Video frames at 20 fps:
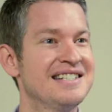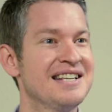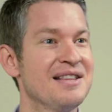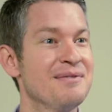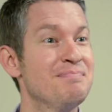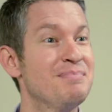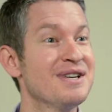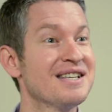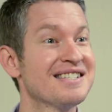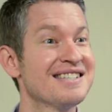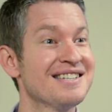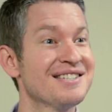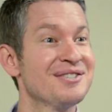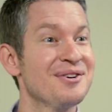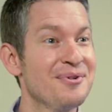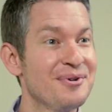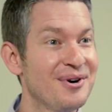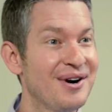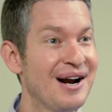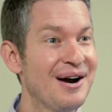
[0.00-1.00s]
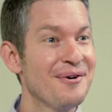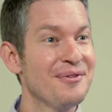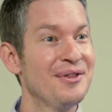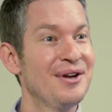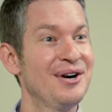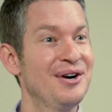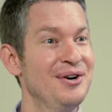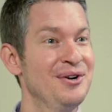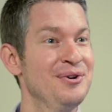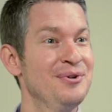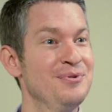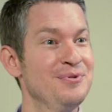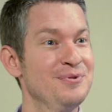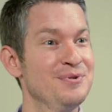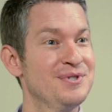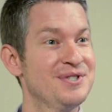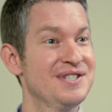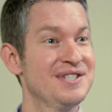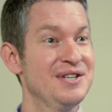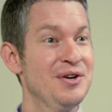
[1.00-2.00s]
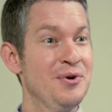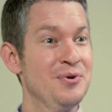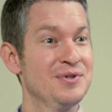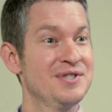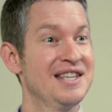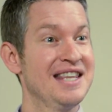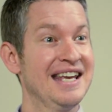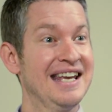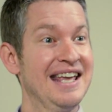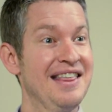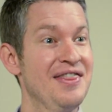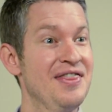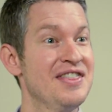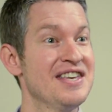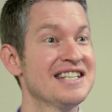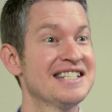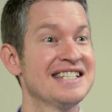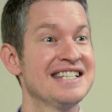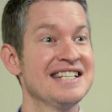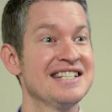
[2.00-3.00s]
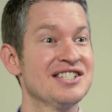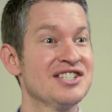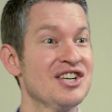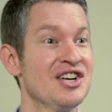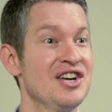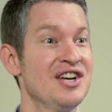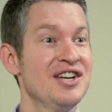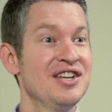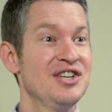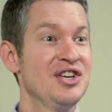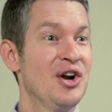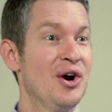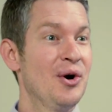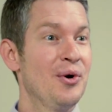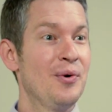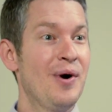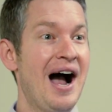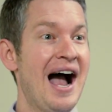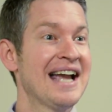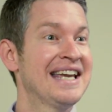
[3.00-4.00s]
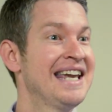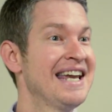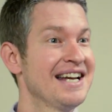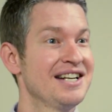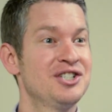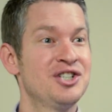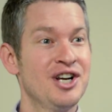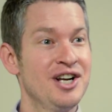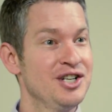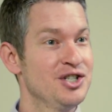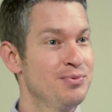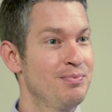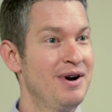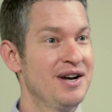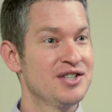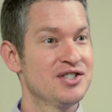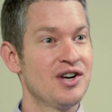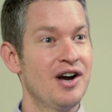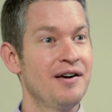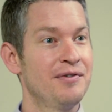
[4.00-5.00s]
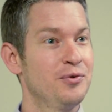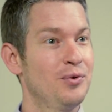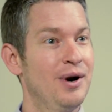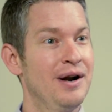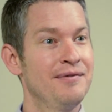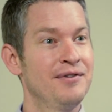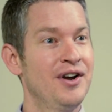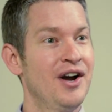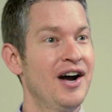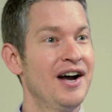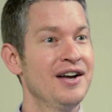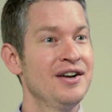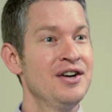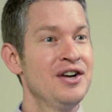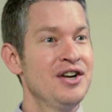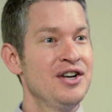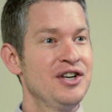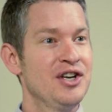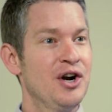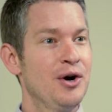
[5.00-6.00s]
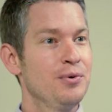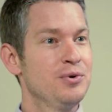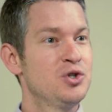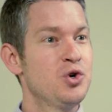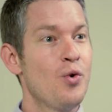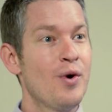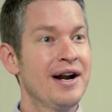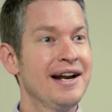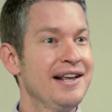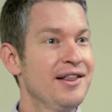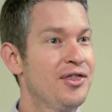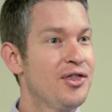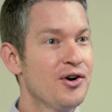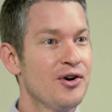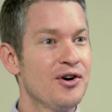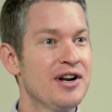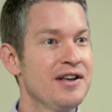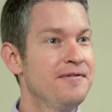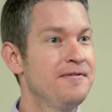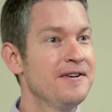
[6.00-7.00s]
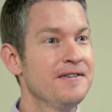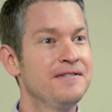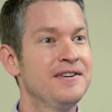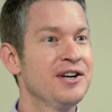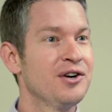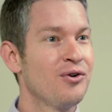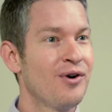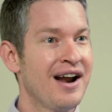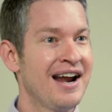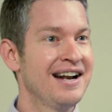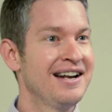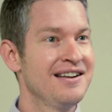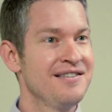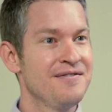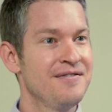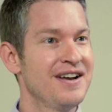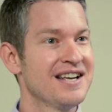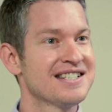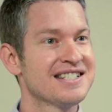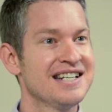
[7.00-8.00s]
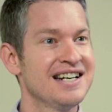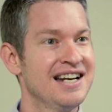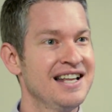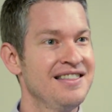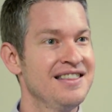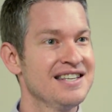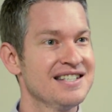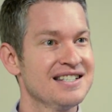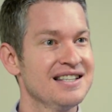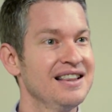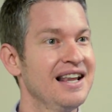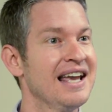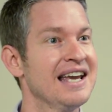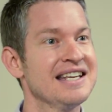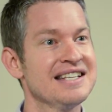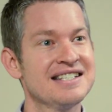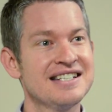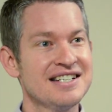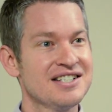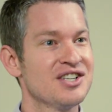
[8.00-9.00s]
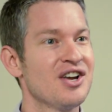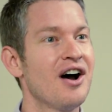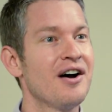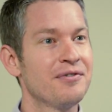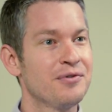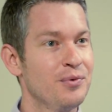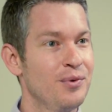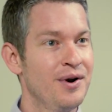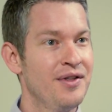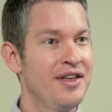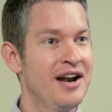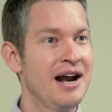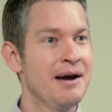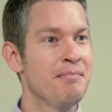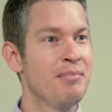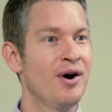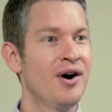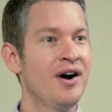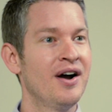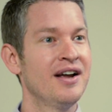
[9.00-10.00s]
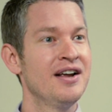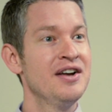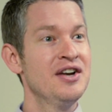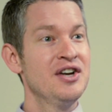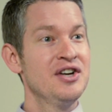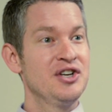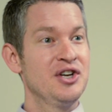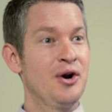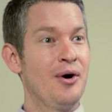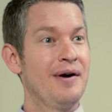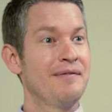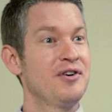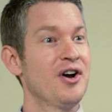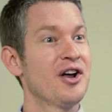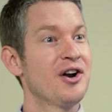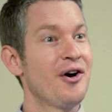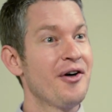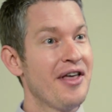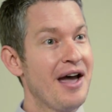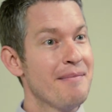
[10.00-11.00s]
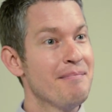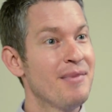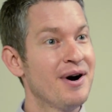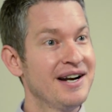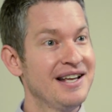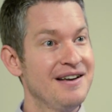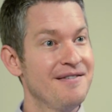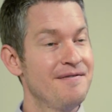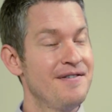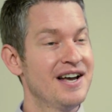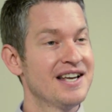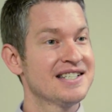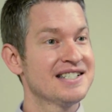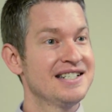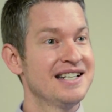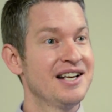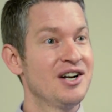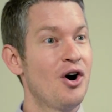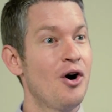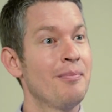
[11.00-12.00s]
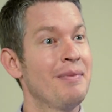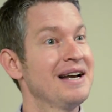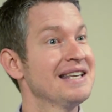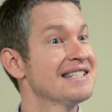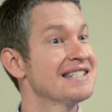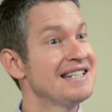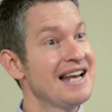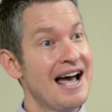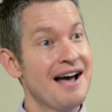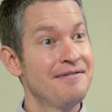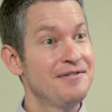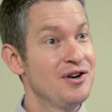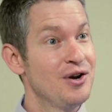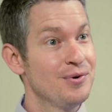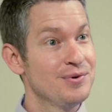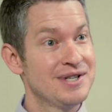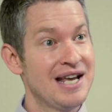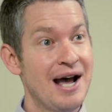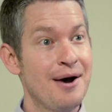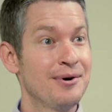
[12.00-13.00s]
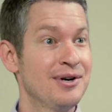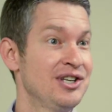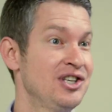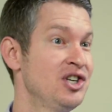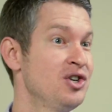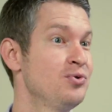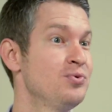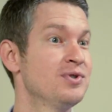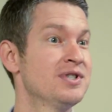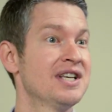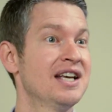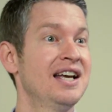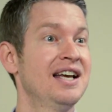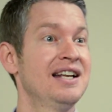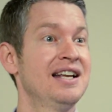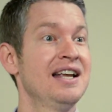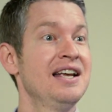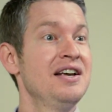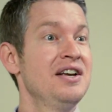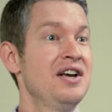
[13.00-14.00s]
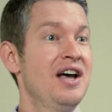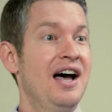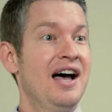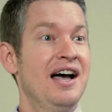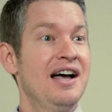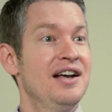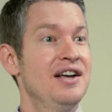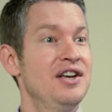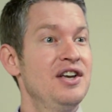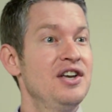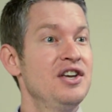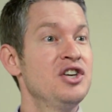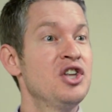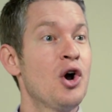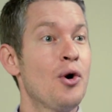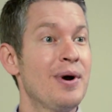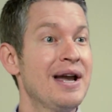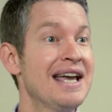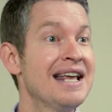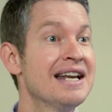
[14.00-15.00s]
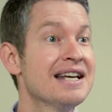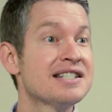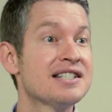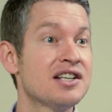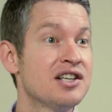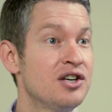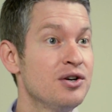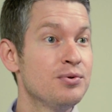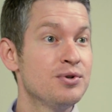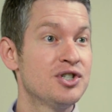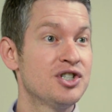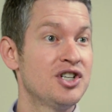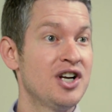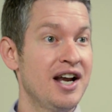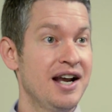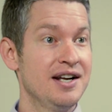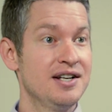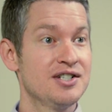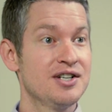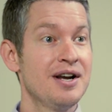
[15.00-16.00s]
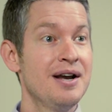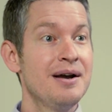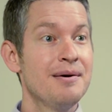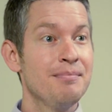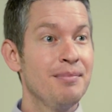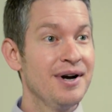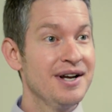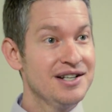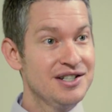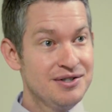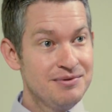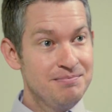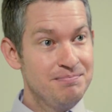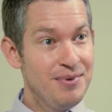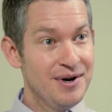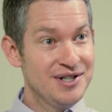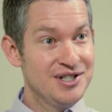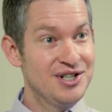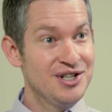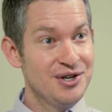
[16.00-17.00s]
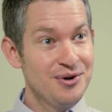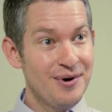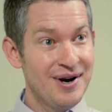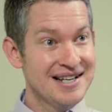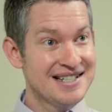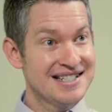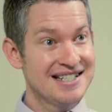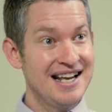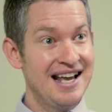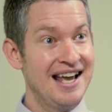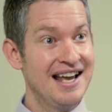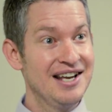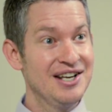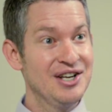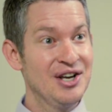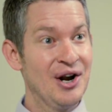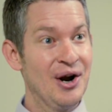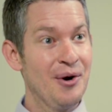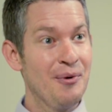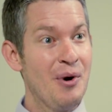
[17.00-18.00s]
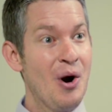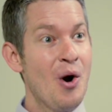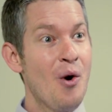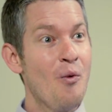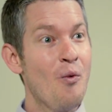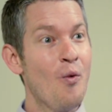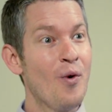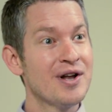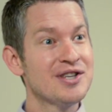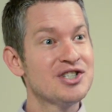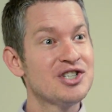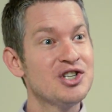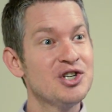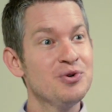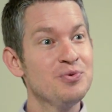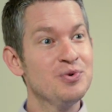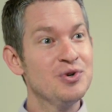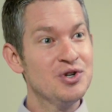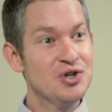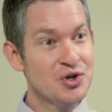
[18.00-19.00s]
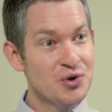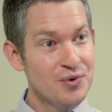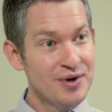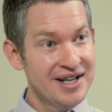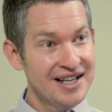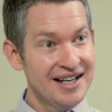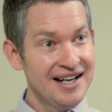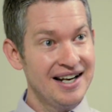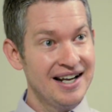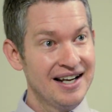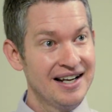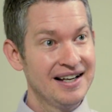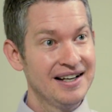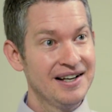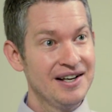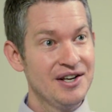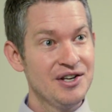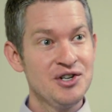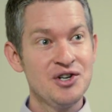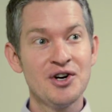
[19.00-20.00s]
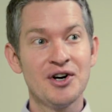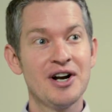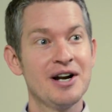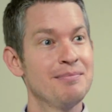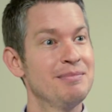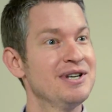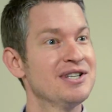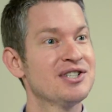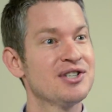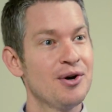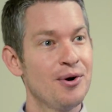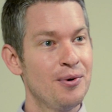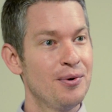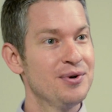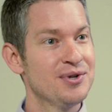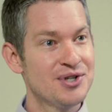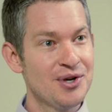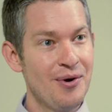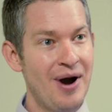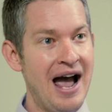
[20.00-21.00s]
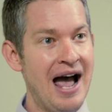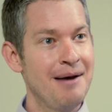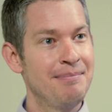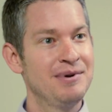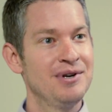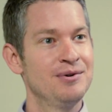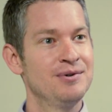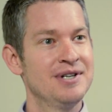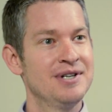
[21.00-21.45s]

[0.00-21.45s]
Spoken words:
To the business owner out there who's thinking, this is, I can't change my software. I've got, 20, 30, 50 grand invested in this legacy software that I bought. I've got all that money invested. All my staff knows how to use it. It is a huge change. But to you, I say, once you do it, you're going to be so happy you